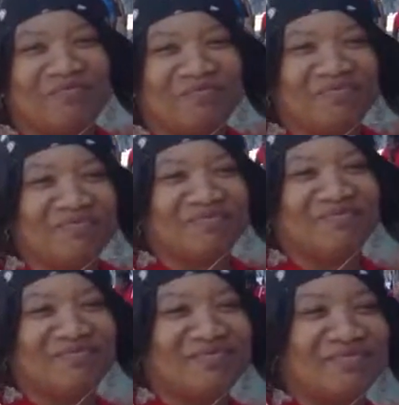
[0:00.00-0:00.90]

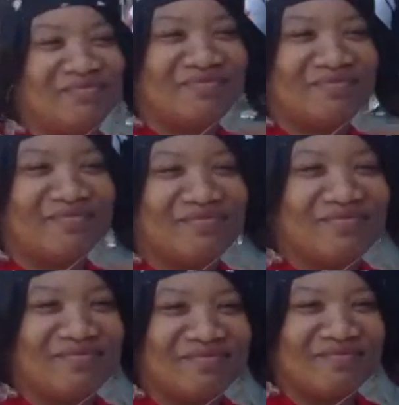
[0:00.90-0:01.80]

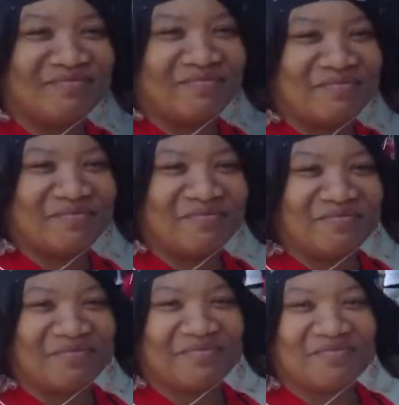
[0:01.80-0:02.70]

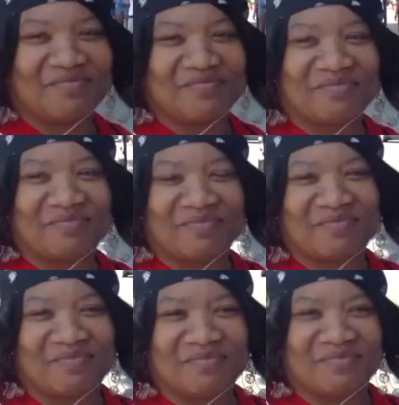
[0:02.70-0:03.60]

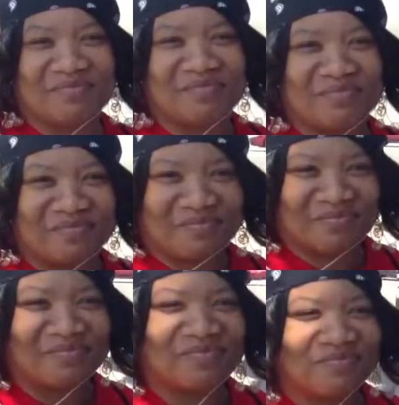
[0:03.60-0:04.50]

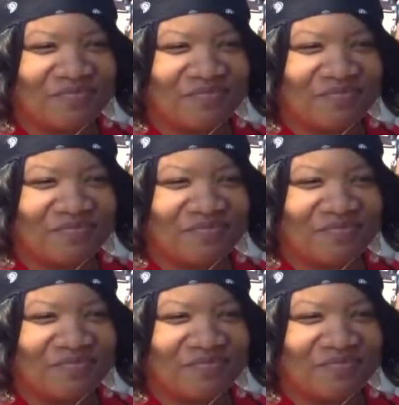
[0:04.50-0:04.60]
This person isn't speaking.